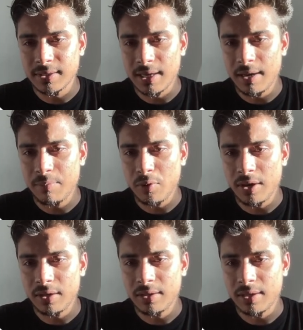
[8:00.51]

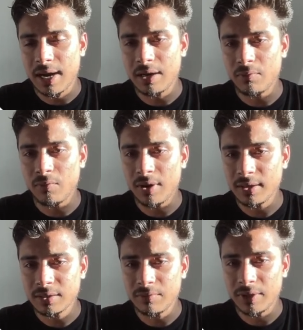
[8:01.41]
endpoint that
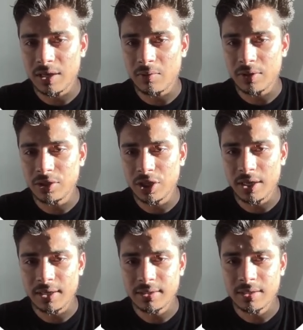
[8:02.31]
works without a
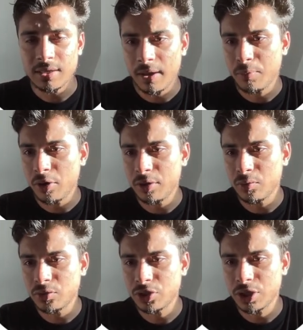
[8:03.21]
JS endpoint
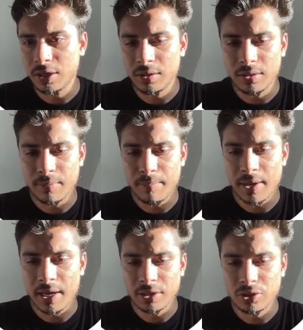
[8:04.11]
to check the
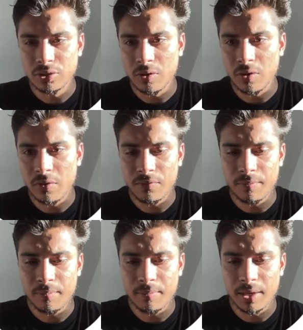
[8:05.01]
match of
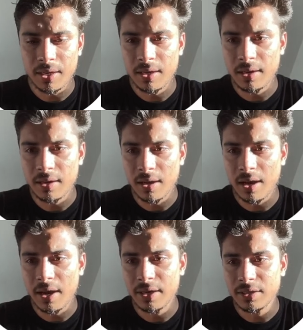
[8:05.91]
mail
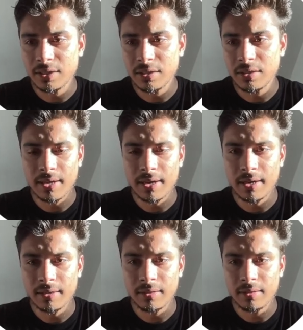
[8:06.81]
ID
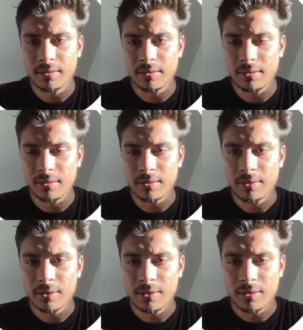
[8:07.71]
and the
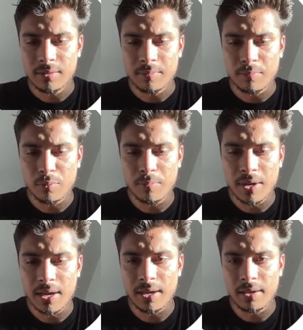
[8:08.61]

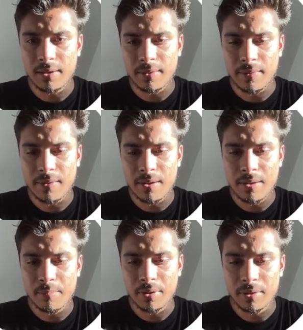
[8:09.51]
mobile
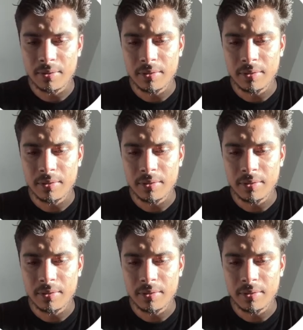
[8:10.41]
number.